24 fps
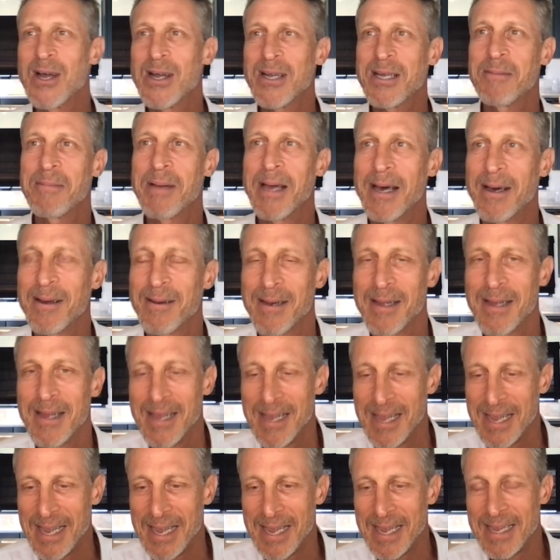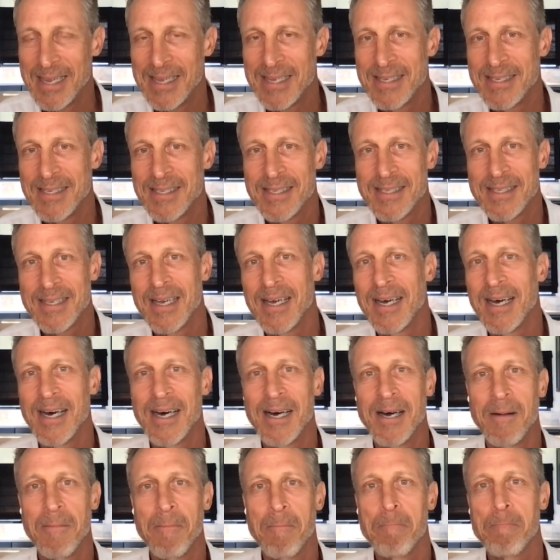want to talk about is
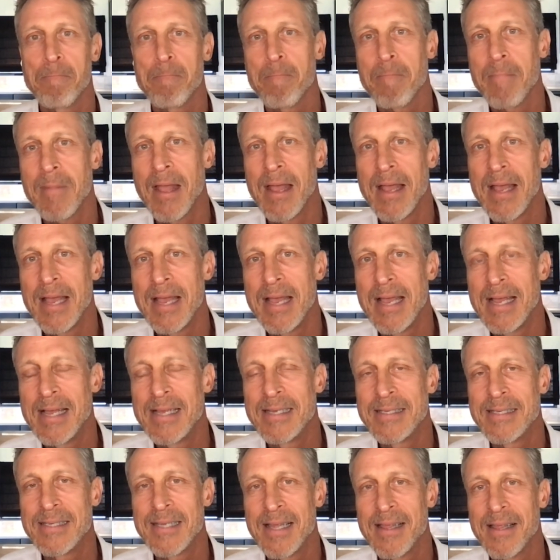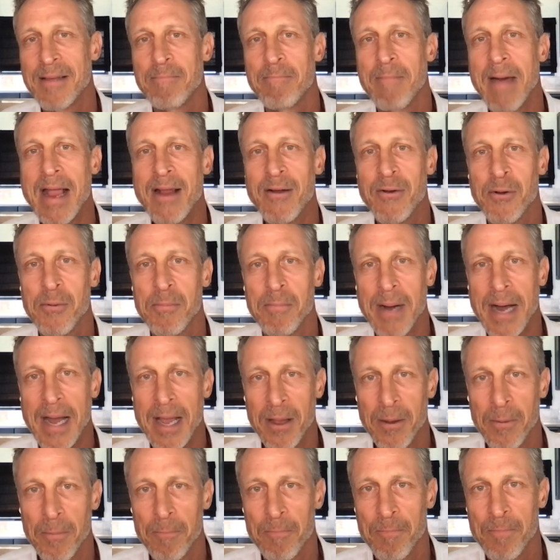um, is the
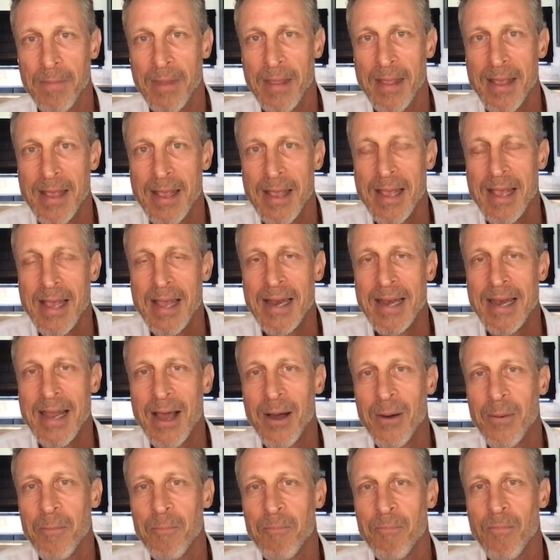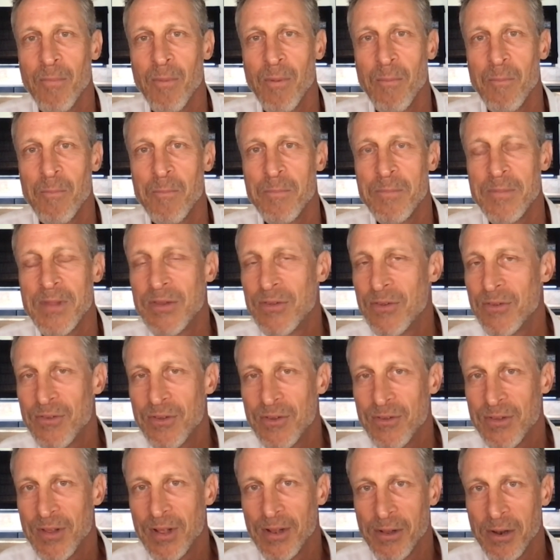microbiome. Now, this
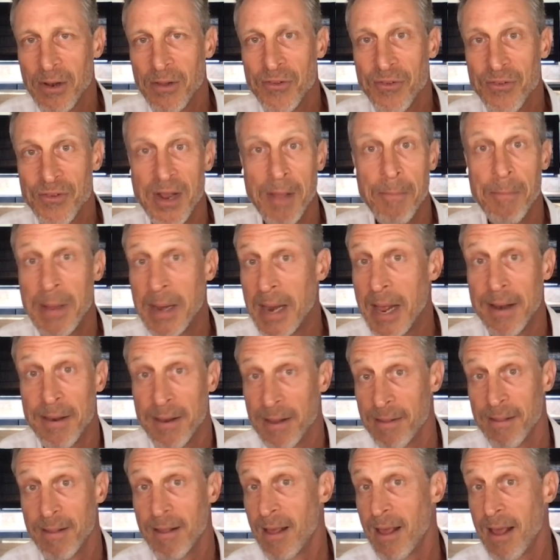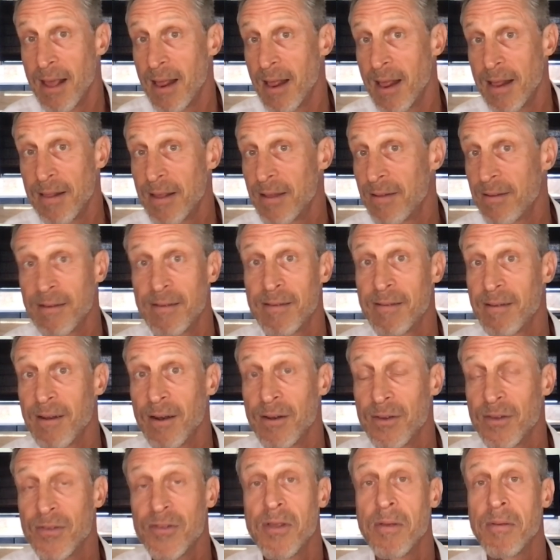is just a little snippet, and it, and this is
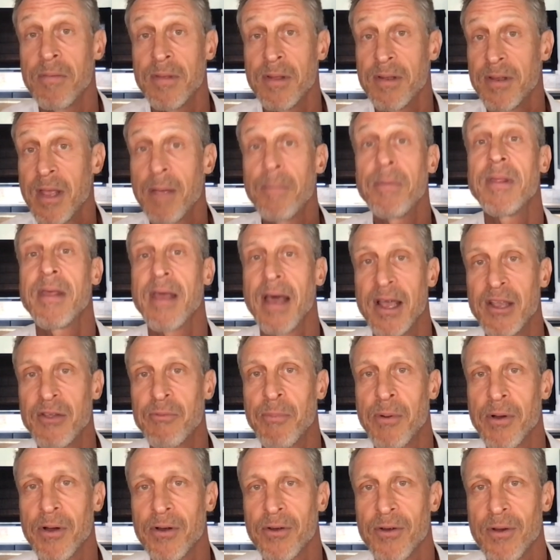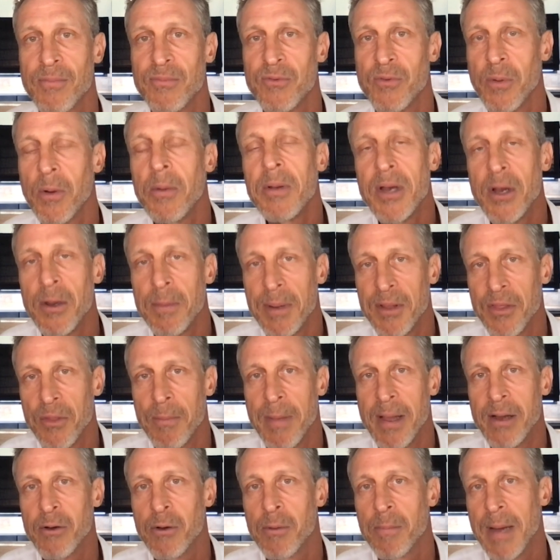you know just the, the, tip of the iceberg in terms of what we know
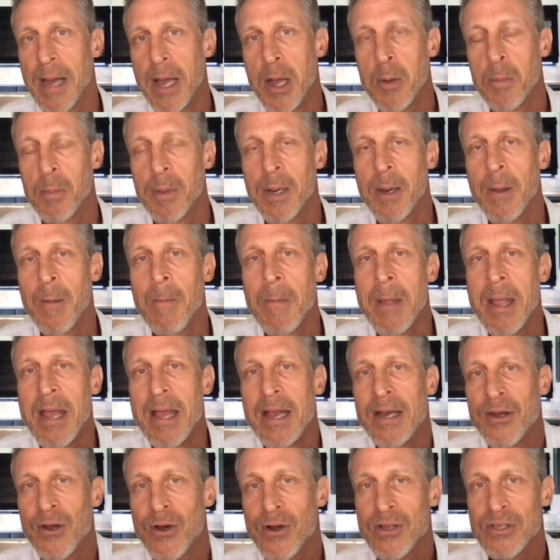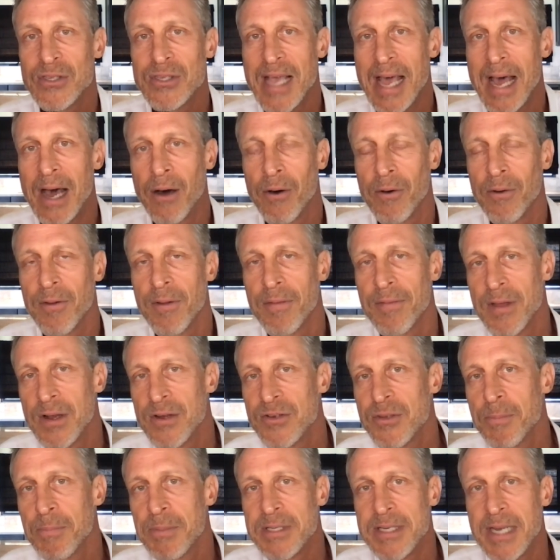about the microbiome. But turns out that
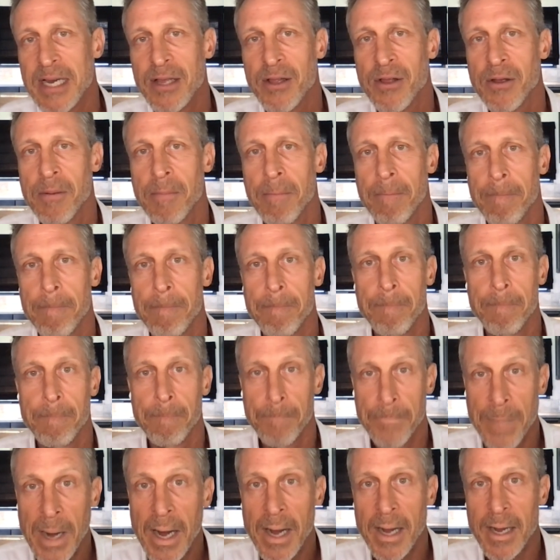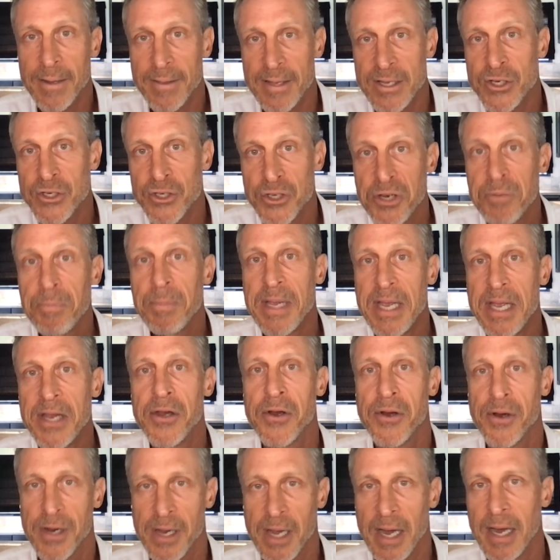there's a particular bug that should be
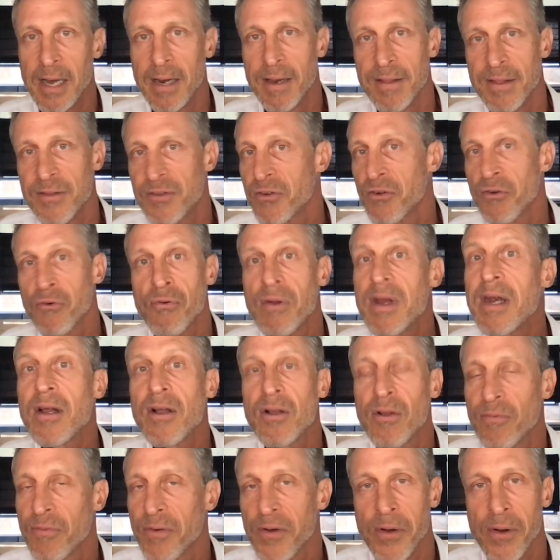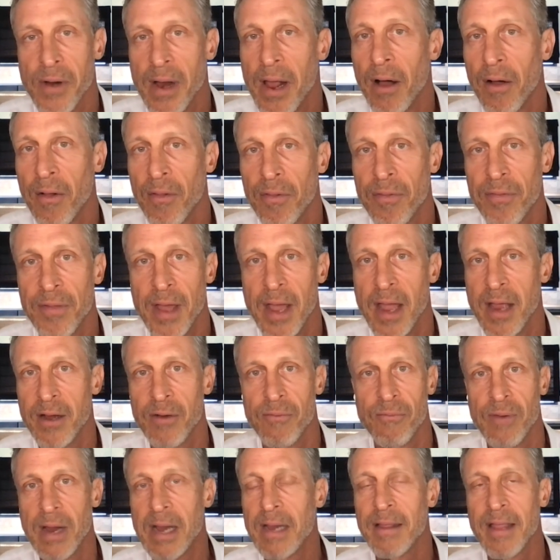in your gut that's critical for your health
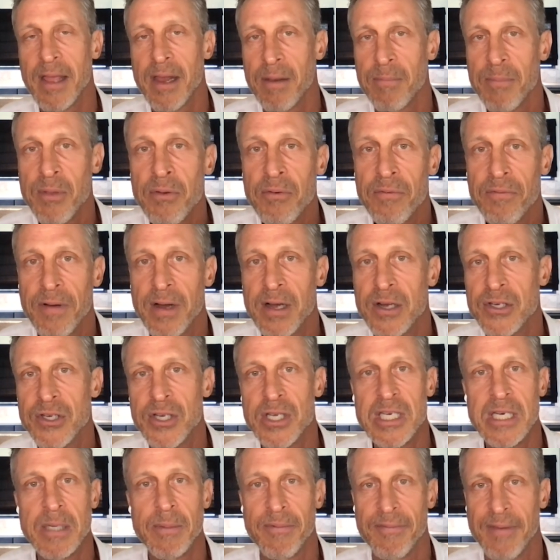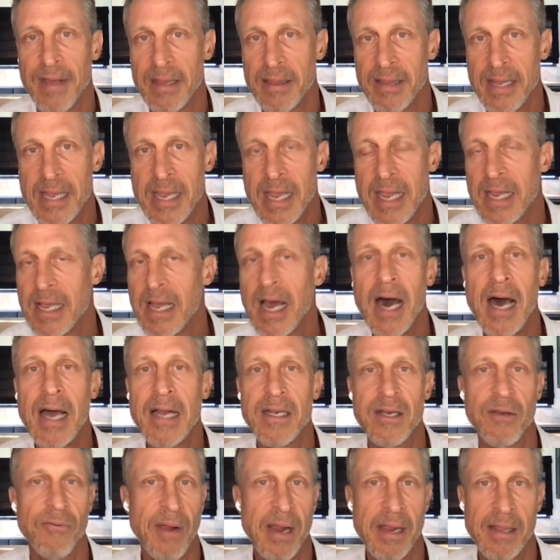to regulate immune function, to prevent leaky
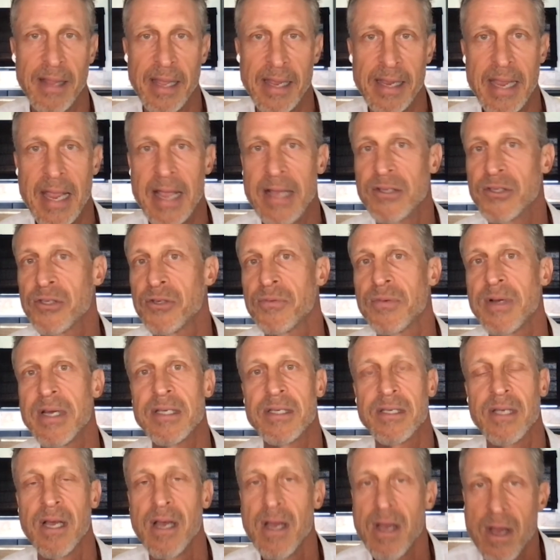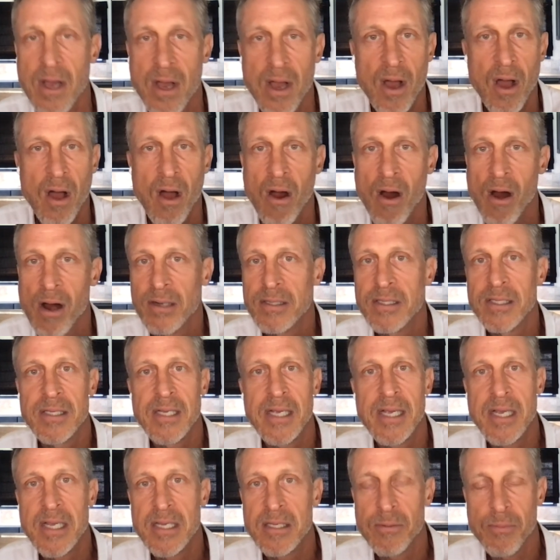gut, to regulate cancer risk, heart
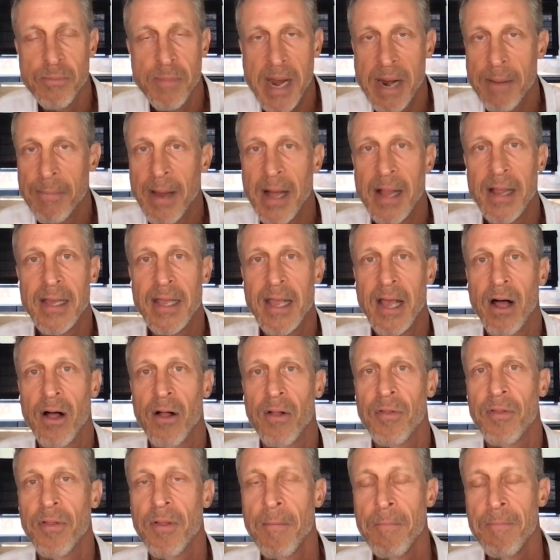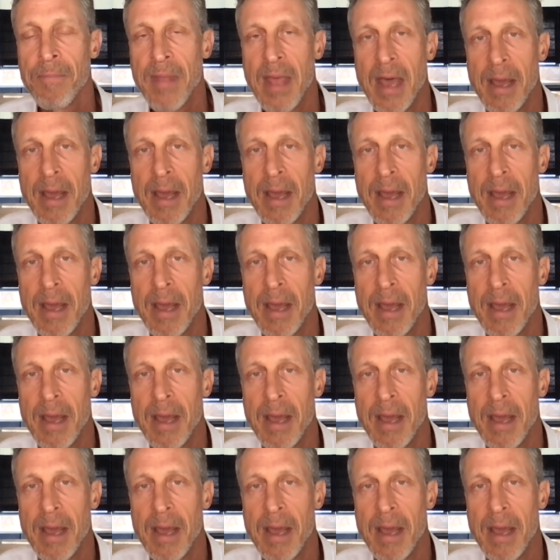disease, and metabolic health,